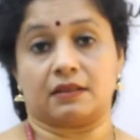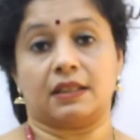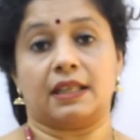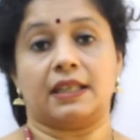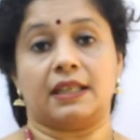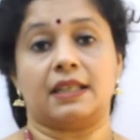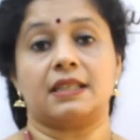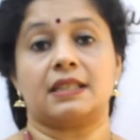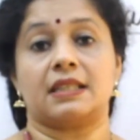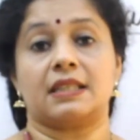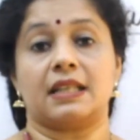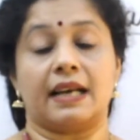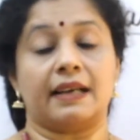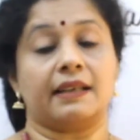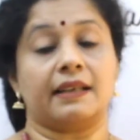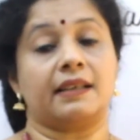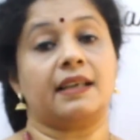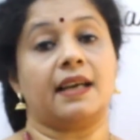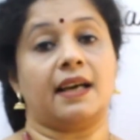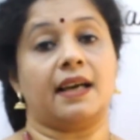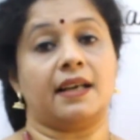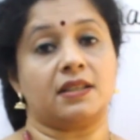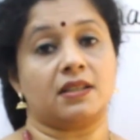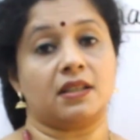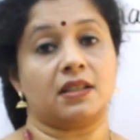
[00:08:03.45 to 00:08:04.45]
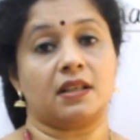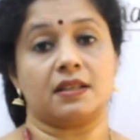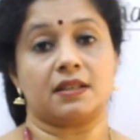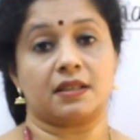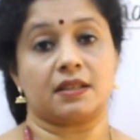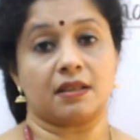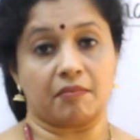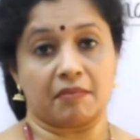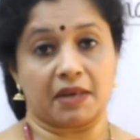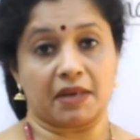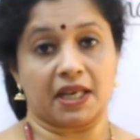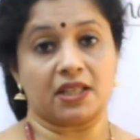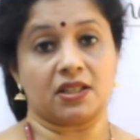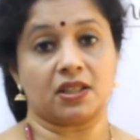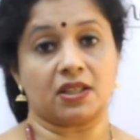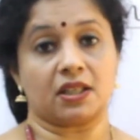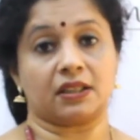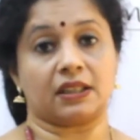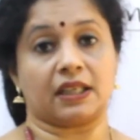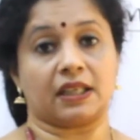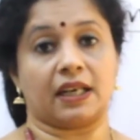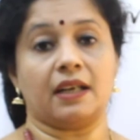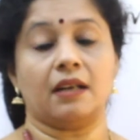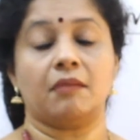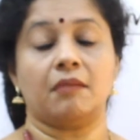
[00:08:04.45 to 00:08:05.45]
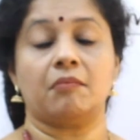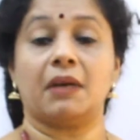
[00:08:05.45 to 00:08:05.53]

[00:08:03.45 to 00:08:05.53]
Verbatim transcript: That is, lung cancer is the major threat.